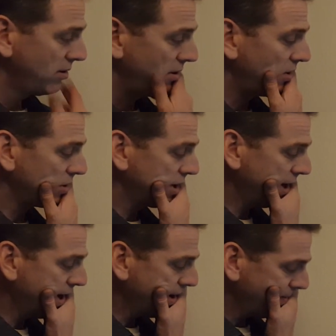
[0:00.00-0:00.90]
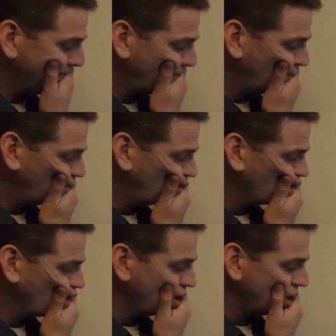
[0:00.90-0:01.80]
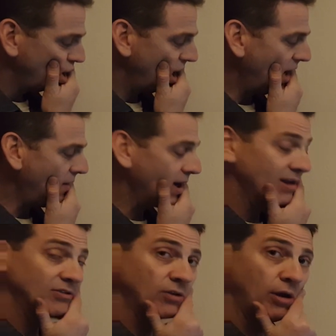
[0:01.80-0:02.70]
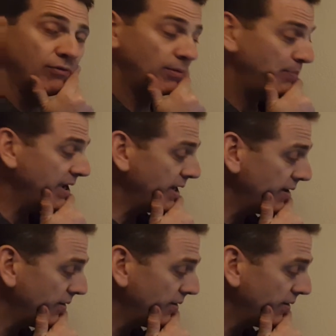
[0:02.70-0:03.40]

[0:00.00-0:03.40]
Okay. Now I can solve for b.